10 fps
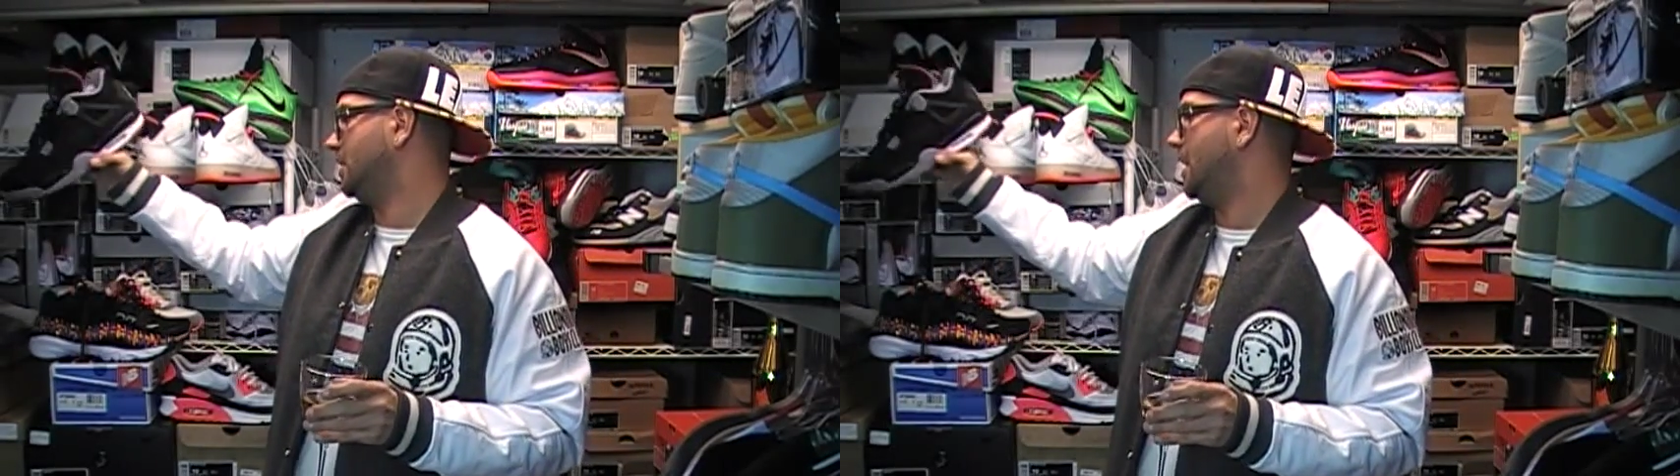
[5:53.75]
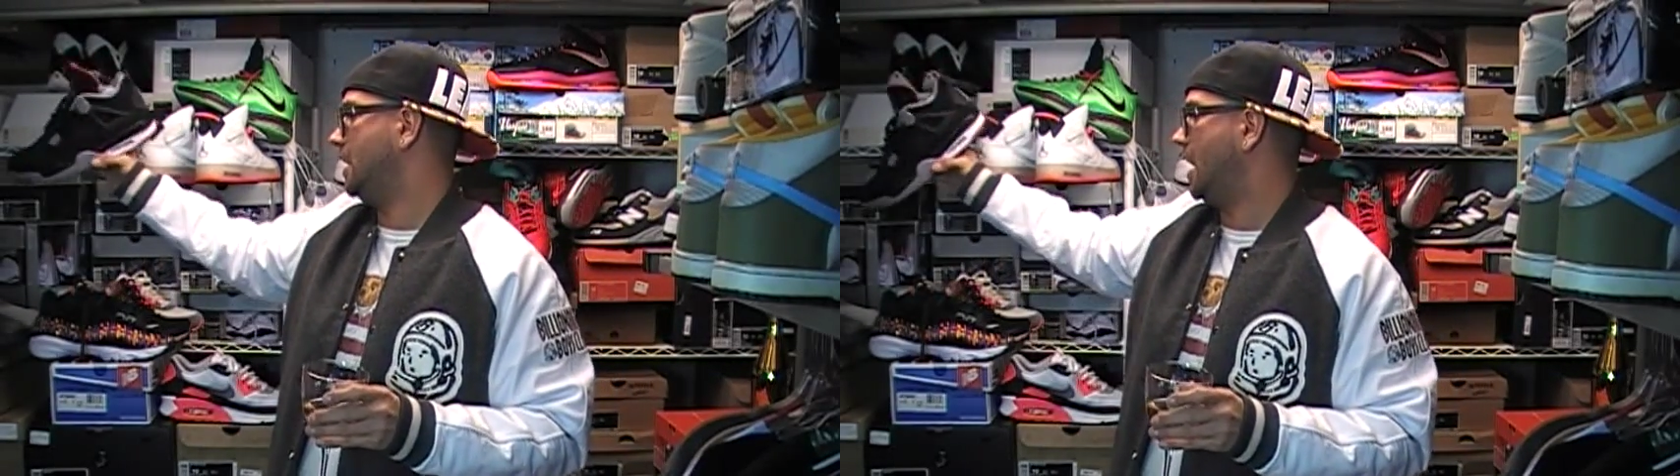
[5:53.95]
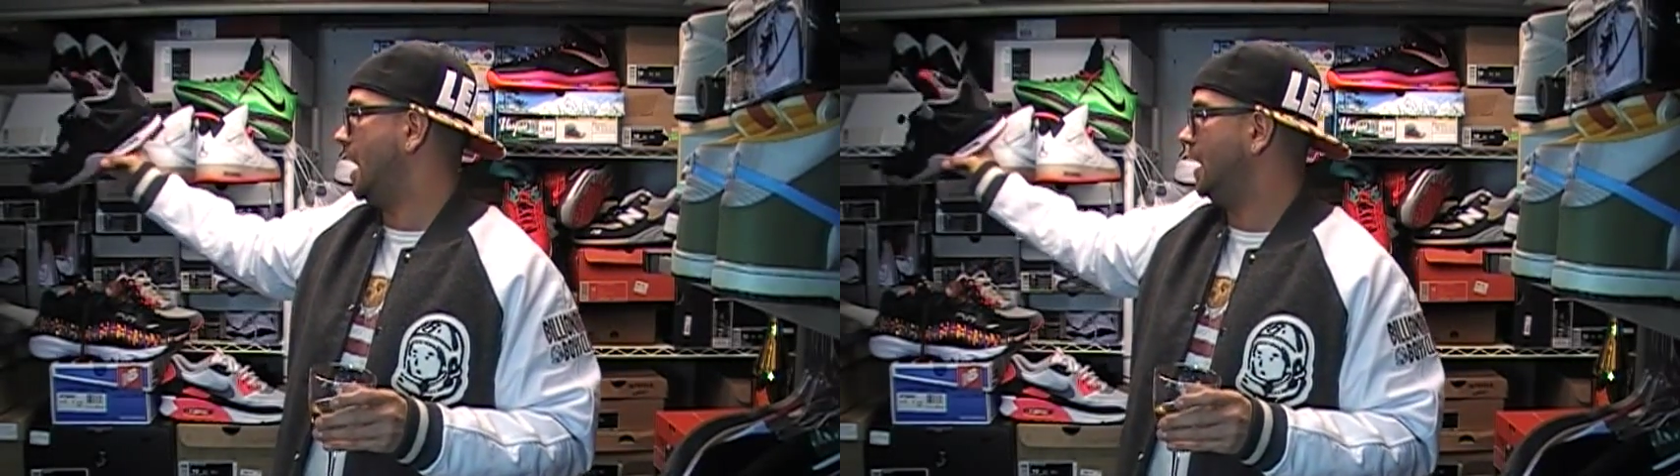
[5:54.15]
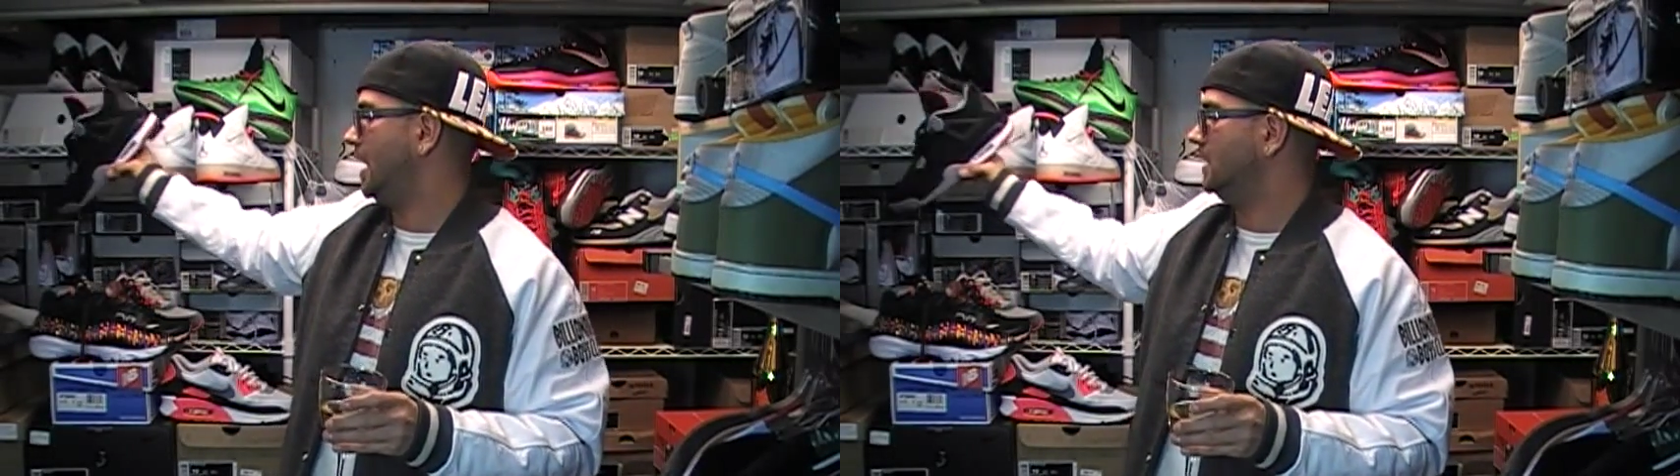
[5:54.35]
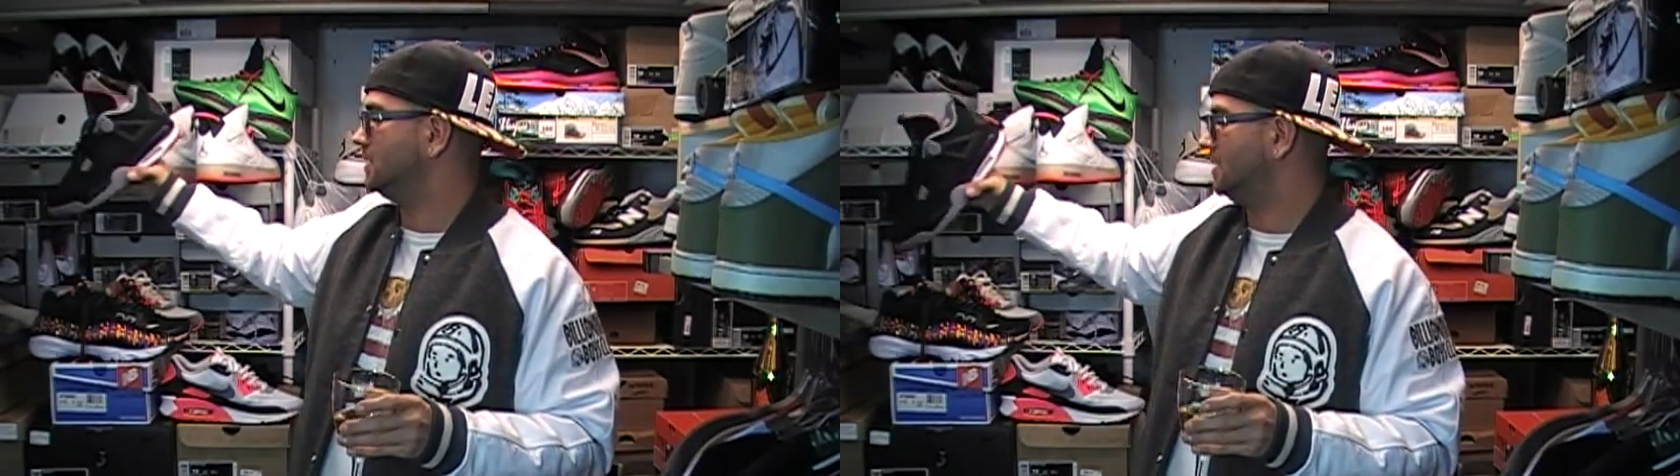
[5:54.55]
10, 9,
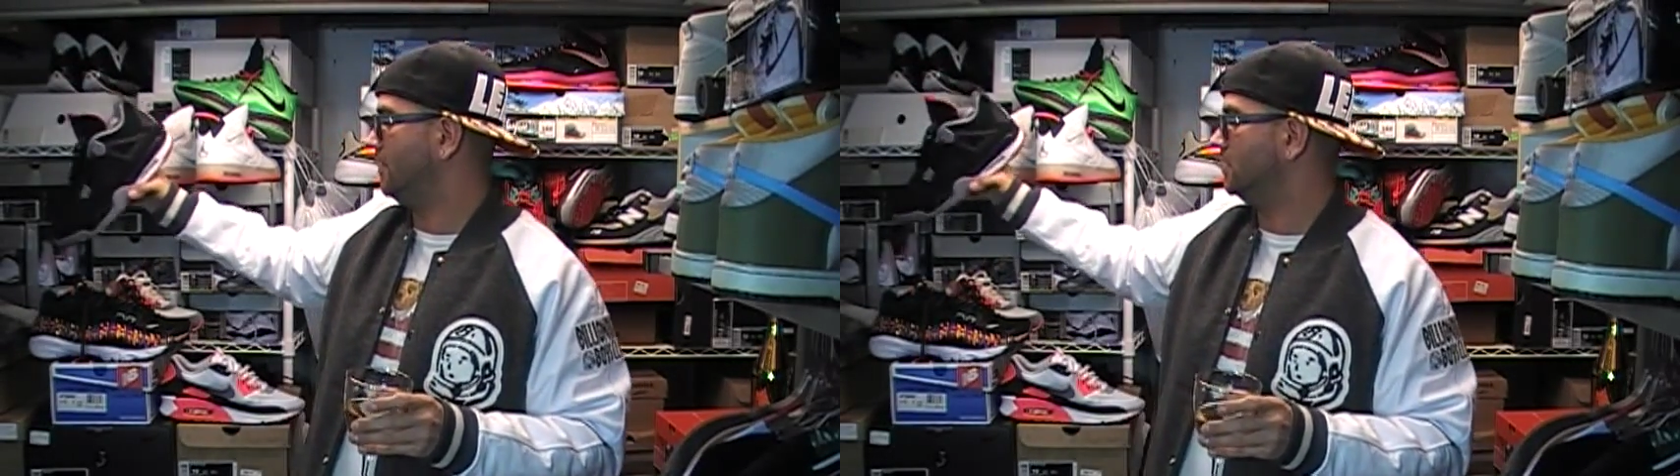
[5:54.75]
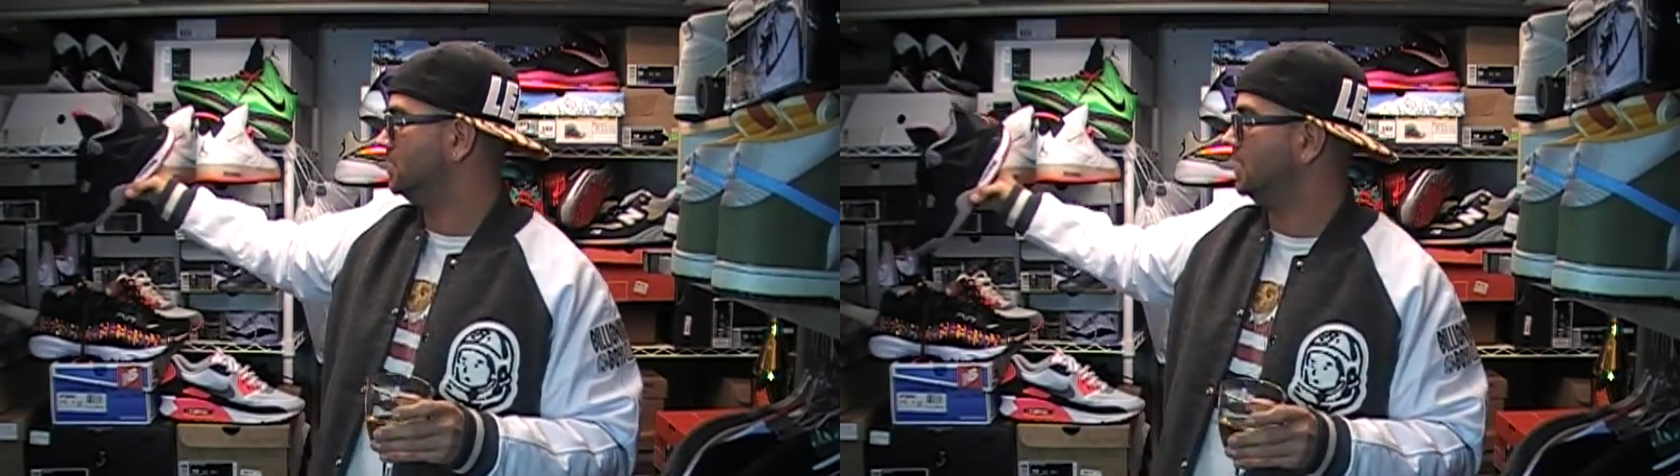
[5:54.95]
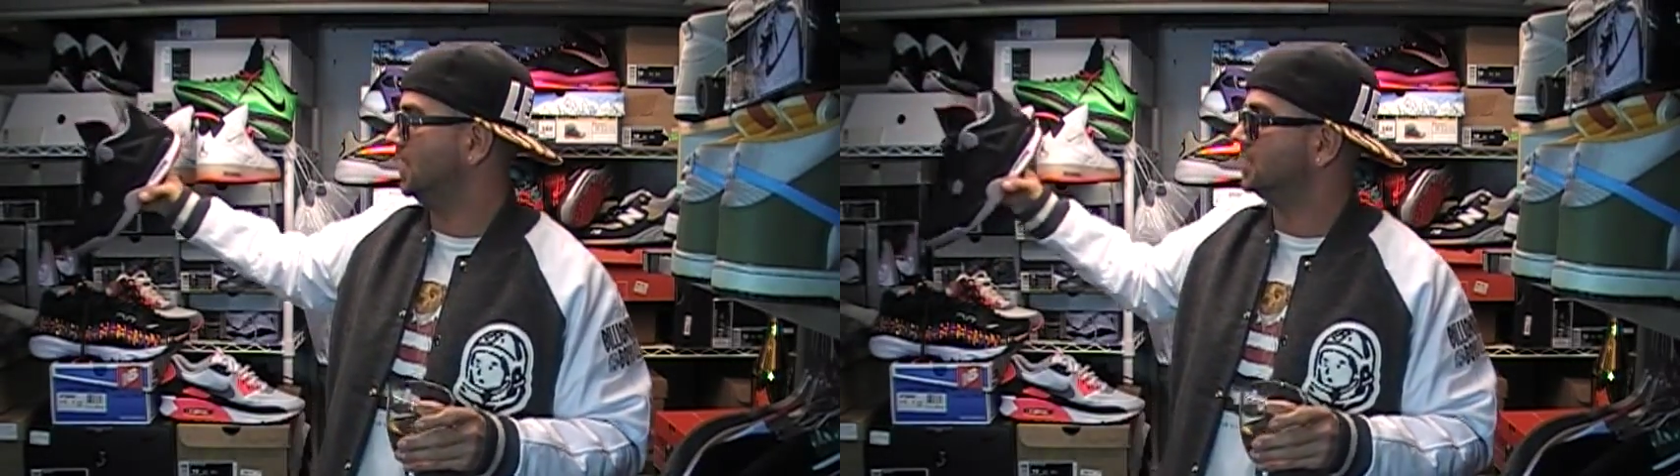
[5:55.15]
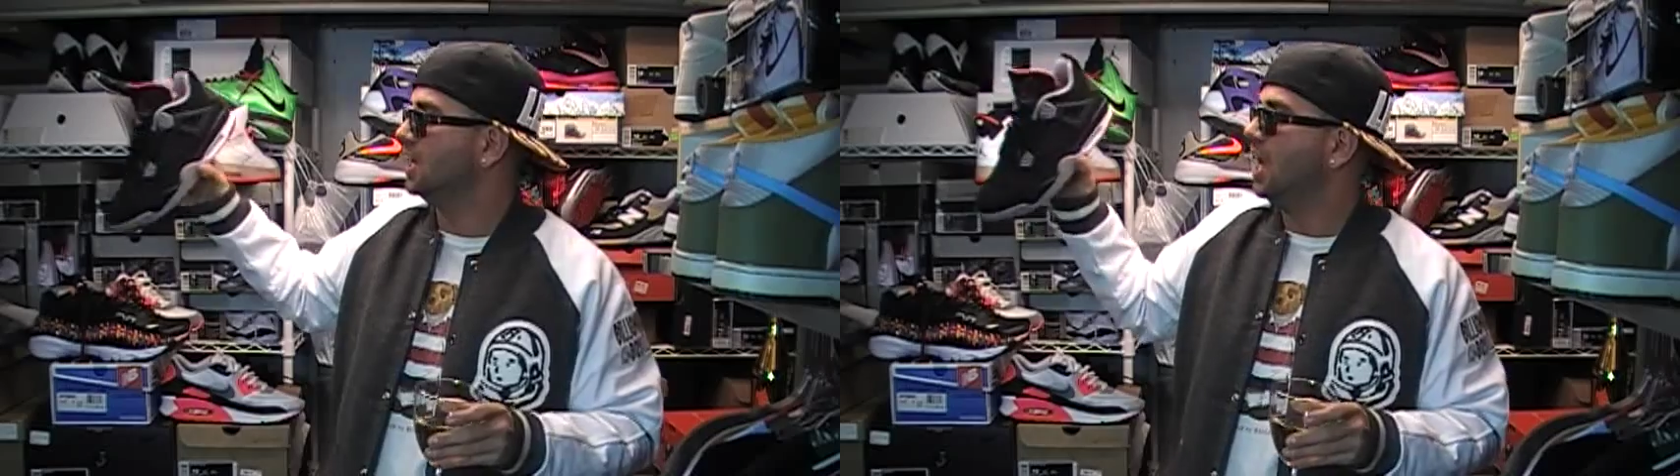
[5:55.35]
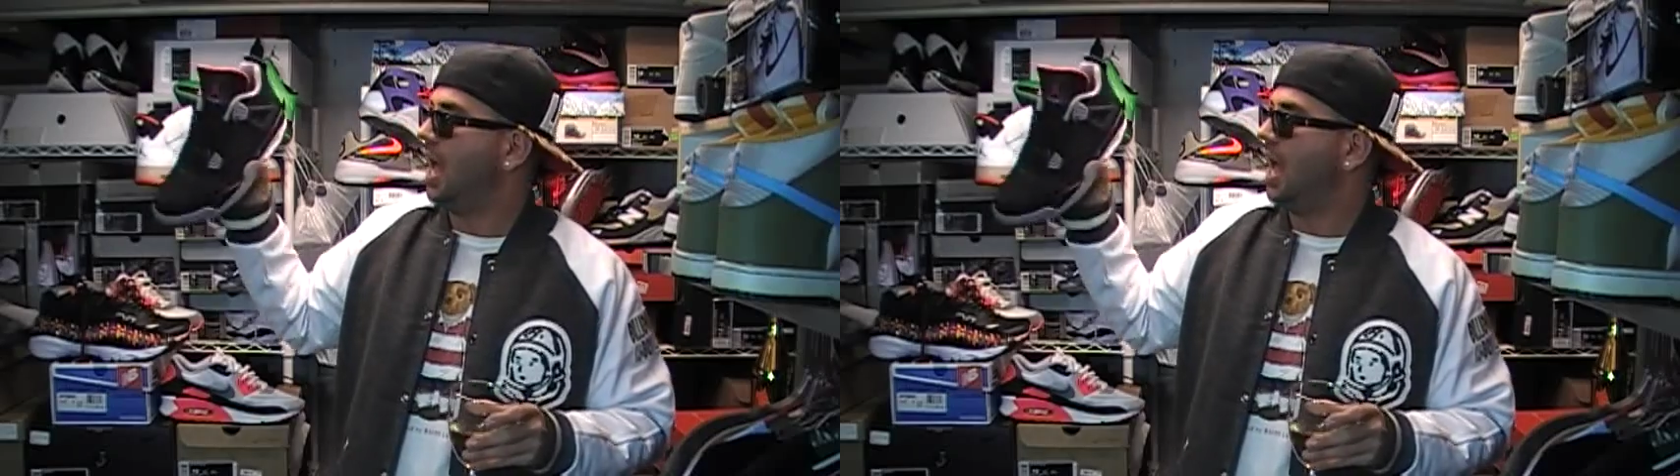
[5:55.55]
8, 7, 6.